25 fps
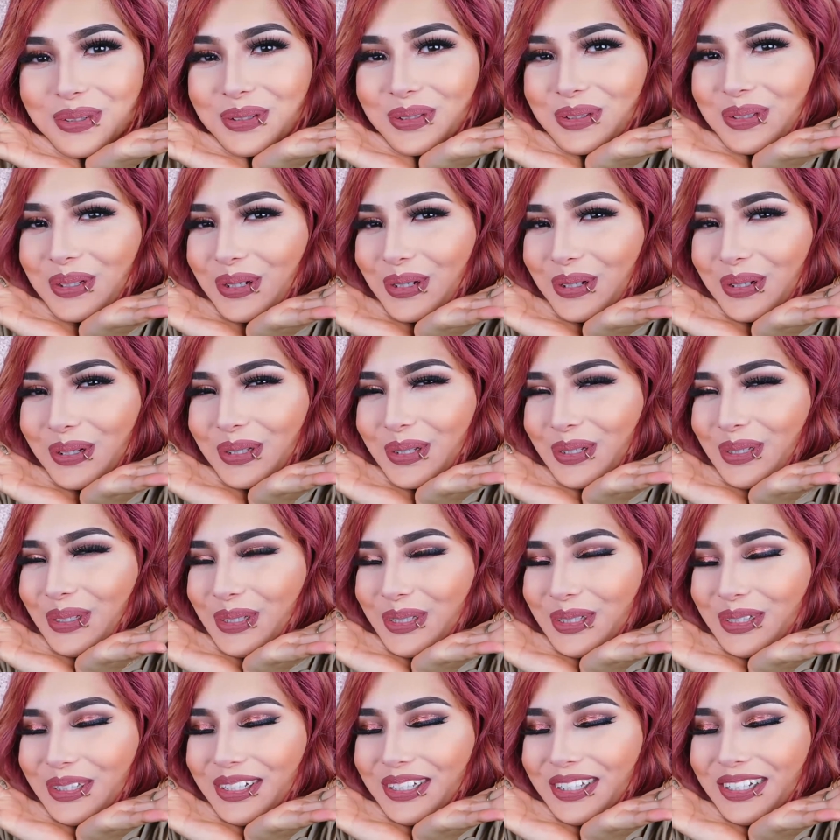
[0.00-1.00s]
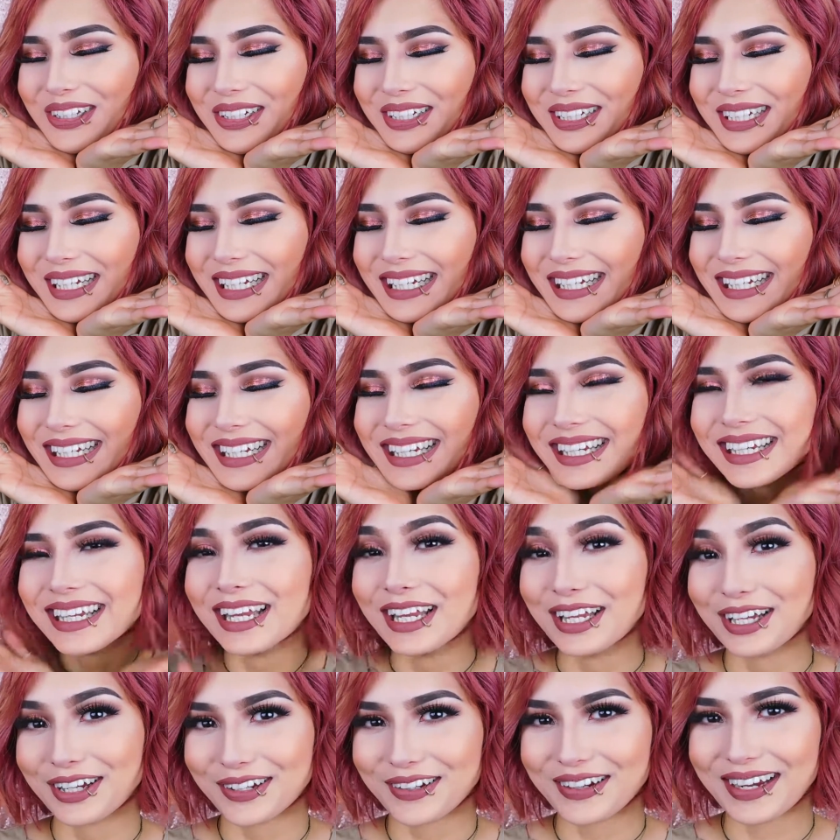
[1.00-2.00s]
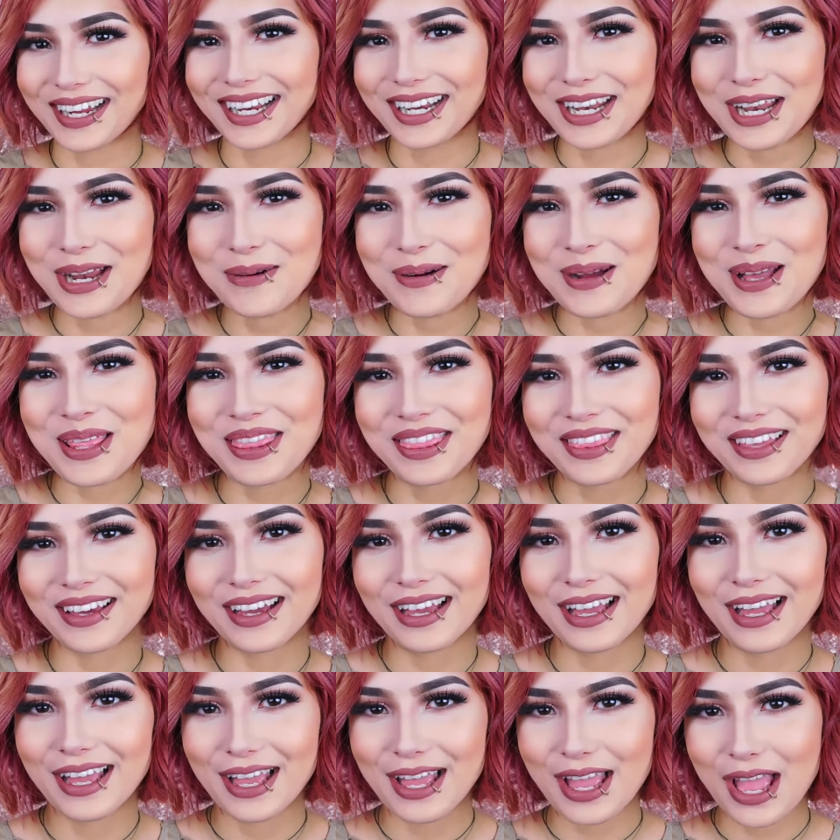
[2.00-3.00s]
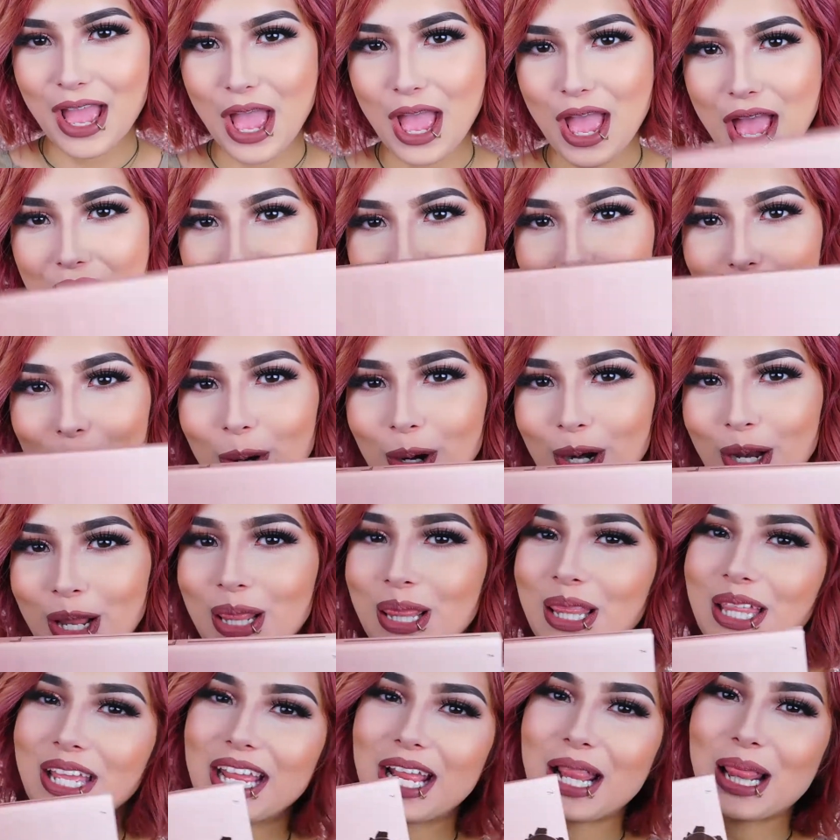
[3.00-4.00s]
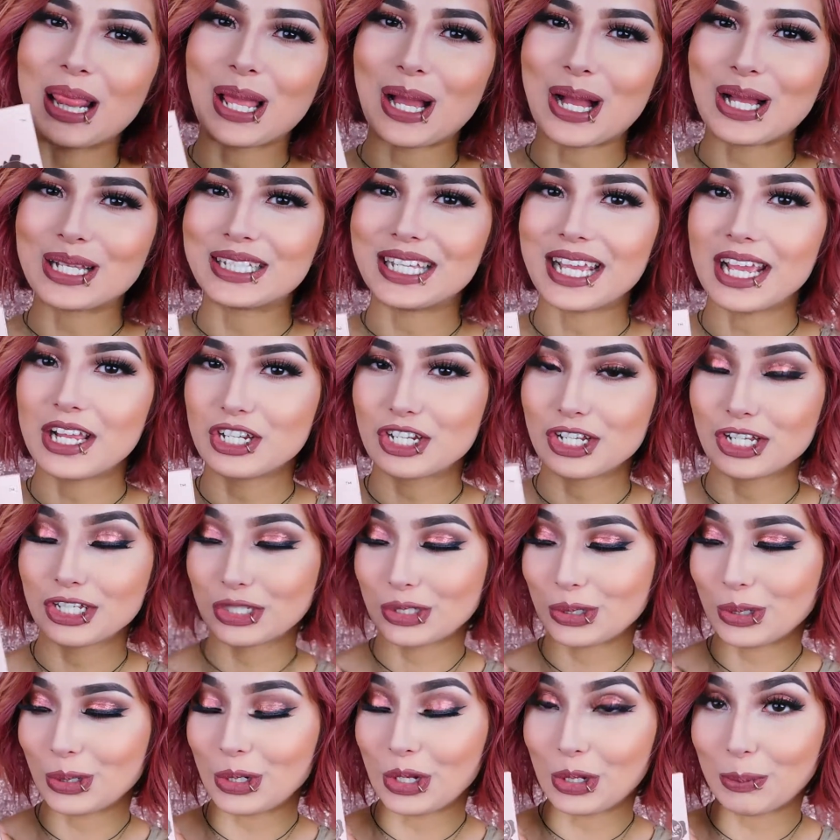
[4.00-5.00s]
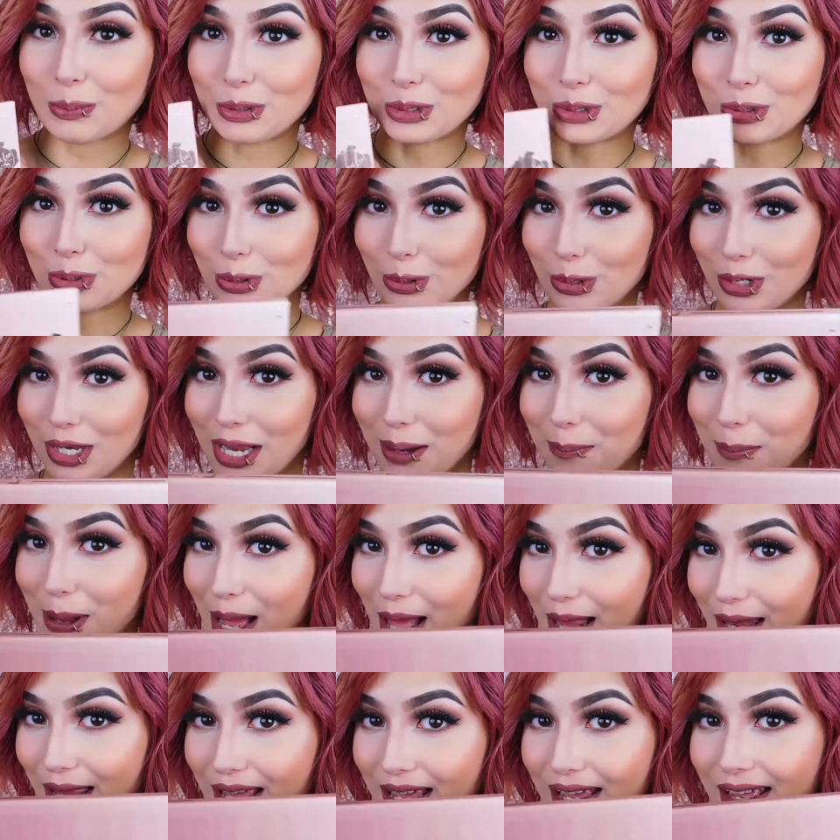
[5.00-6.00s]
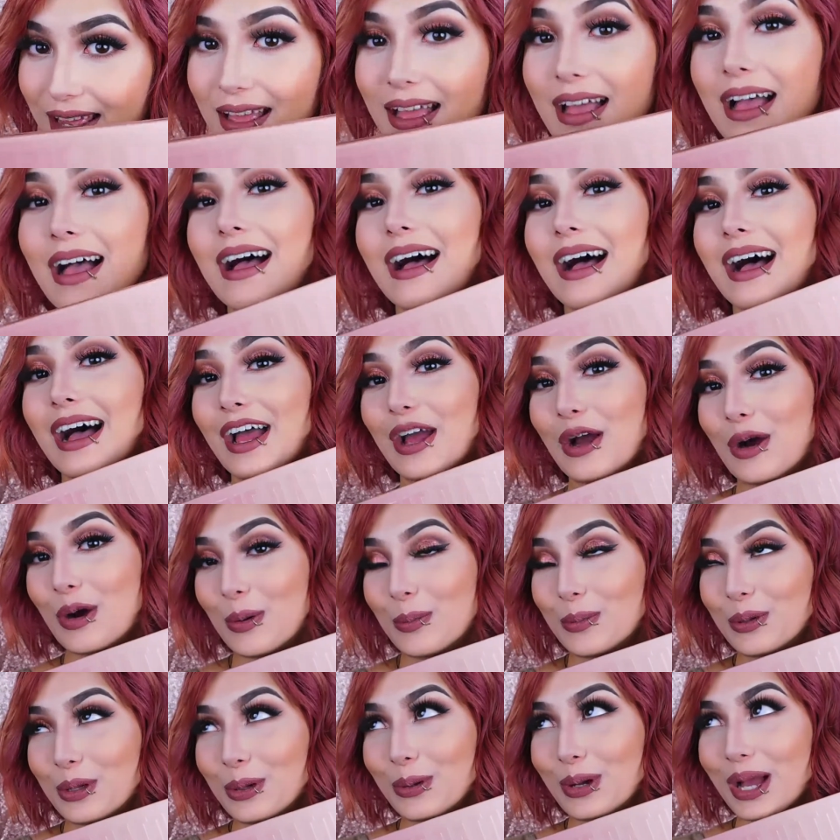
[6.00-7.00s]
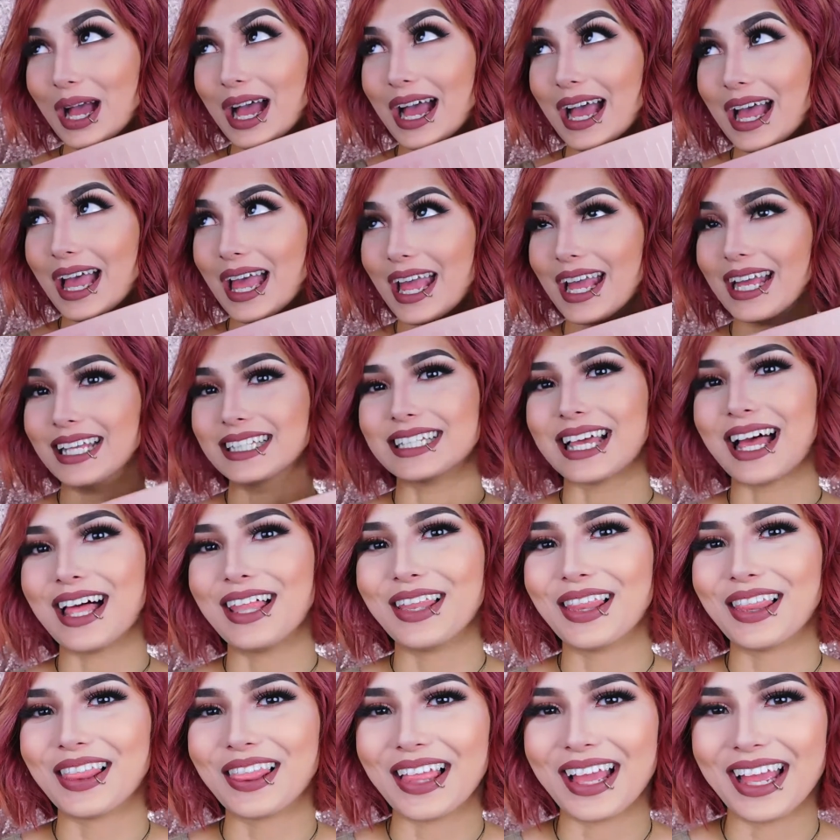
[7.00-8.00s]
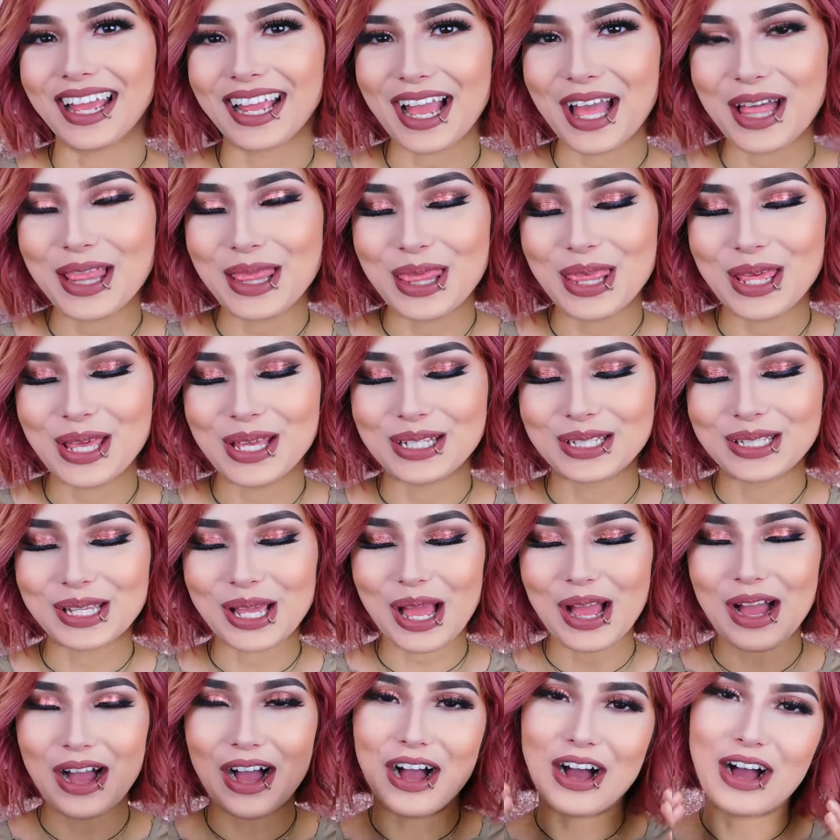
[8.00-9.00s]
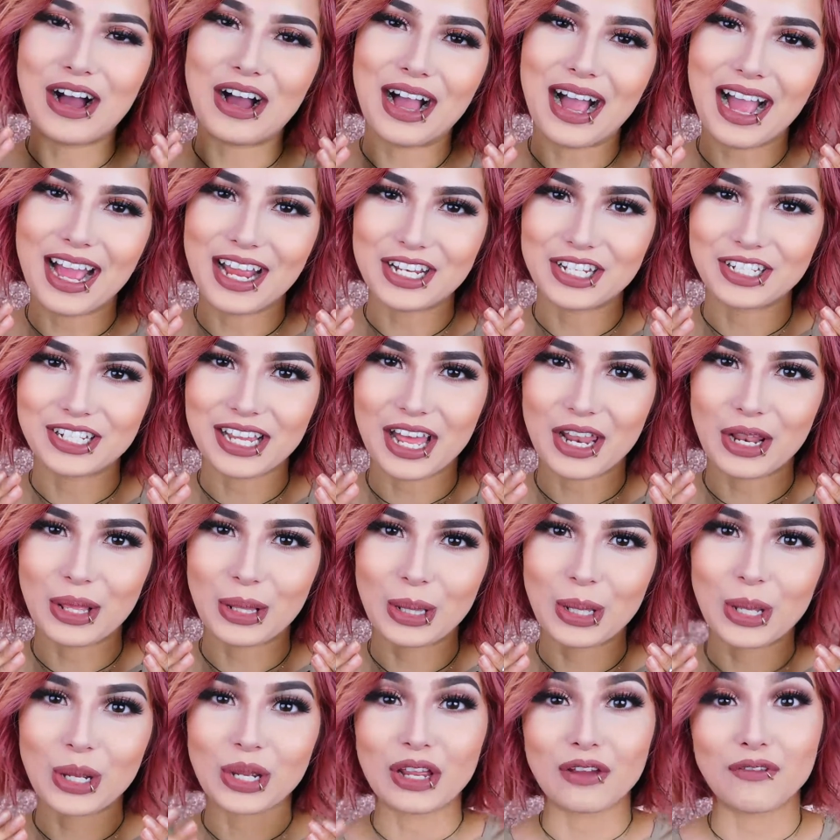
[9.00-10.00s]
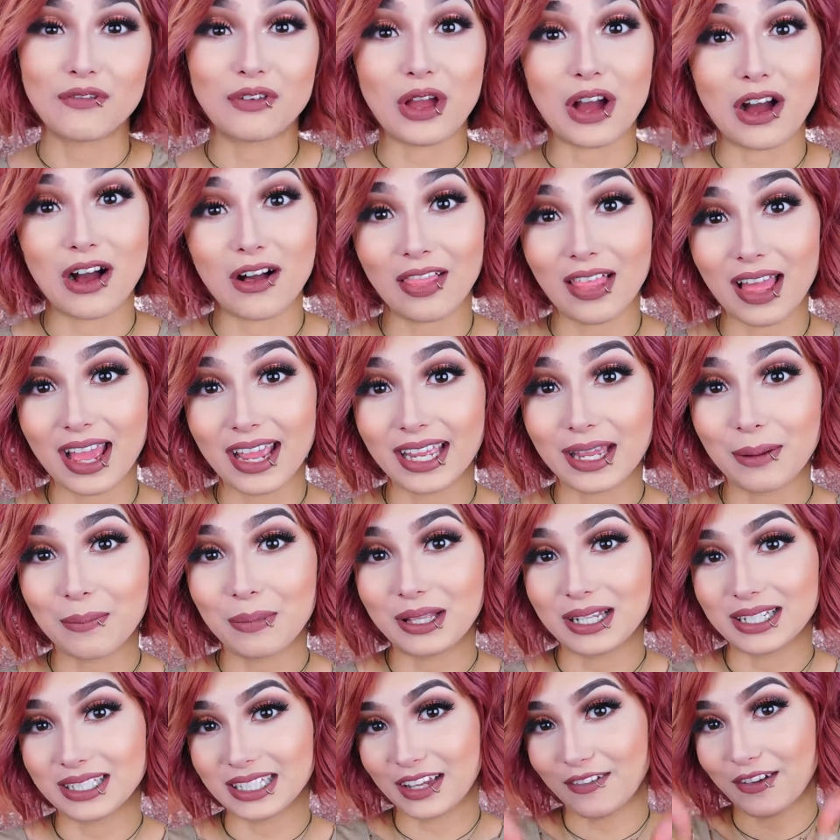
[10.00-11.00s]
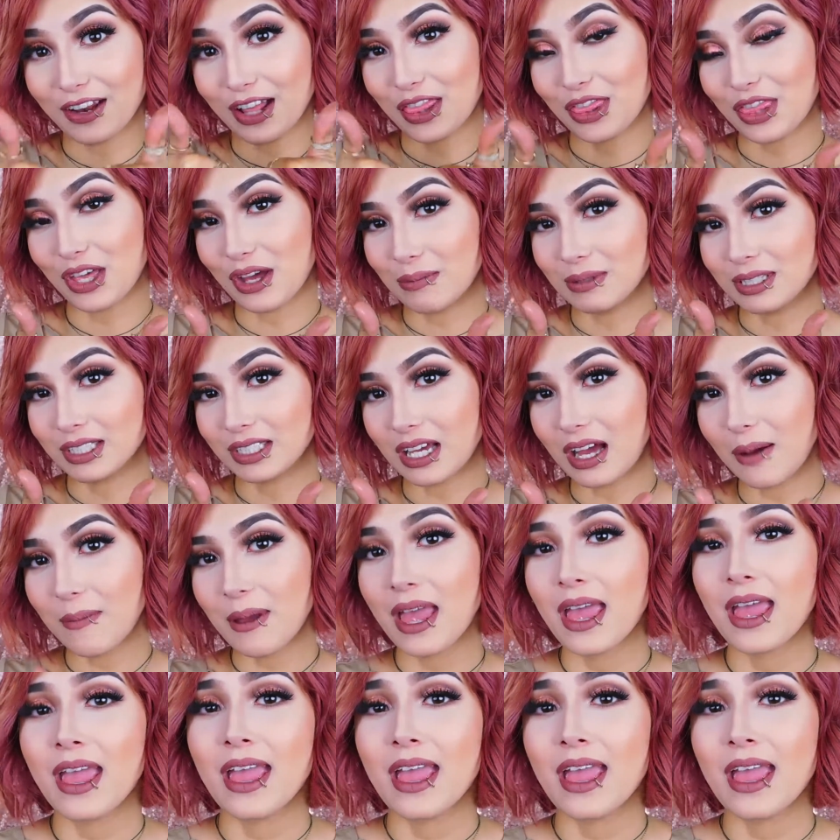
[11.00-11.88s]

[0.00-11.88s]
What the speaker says: So this is the look I created with the Laura Lee Los Angeles Noodie Patootie palette. I hope you guys like this eyeshadow look. If y'all like it, please give it a thumbs up.